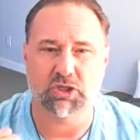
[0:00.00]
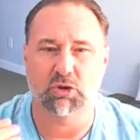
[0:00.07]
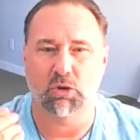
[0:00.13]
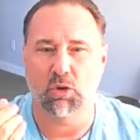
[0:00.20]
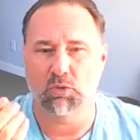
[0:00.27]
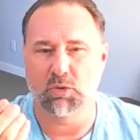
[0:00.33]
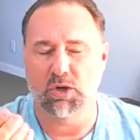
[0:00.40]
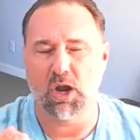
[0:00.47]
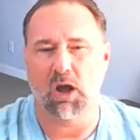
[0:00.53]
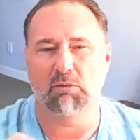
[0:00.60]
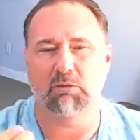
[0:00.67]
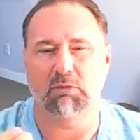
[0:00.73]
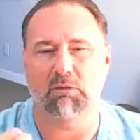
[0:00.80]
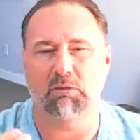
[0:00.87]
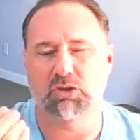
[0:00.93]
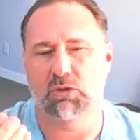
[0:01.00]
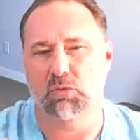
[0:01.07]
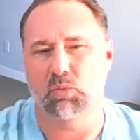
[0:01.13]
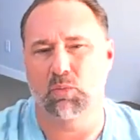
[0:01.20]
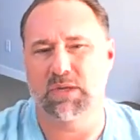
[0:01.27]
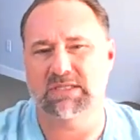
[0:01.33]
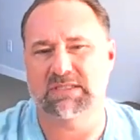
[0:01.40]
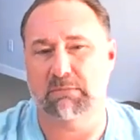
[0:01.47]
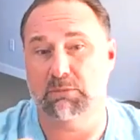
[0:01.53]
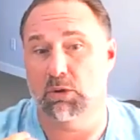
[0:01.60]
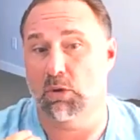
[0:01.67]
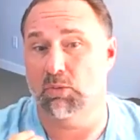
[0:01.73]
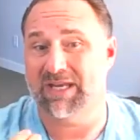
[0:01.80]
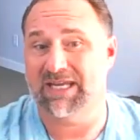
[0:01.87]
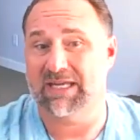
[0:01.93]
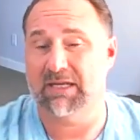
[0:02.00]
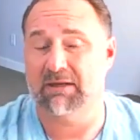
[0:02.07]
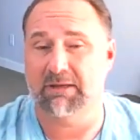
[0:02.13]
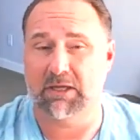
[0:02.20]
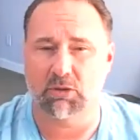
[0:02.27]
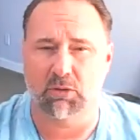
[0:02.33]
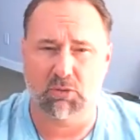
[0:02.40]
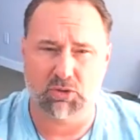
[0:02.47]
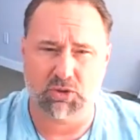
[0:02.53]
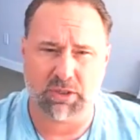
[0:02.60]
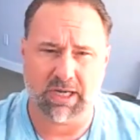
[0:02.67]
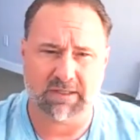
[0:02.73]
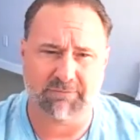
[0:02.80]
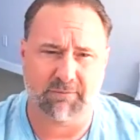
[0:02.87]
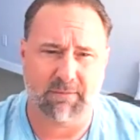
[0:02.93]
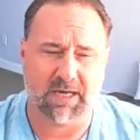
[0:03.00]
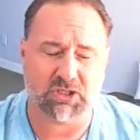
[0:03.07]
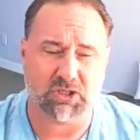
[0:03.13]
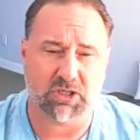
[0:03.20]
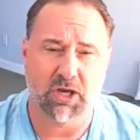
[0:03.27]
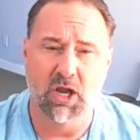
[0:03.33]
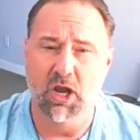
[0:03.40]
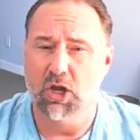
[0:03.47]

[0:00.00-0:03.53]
your own knowledge, your own wisdom, your own healing, your own transformation,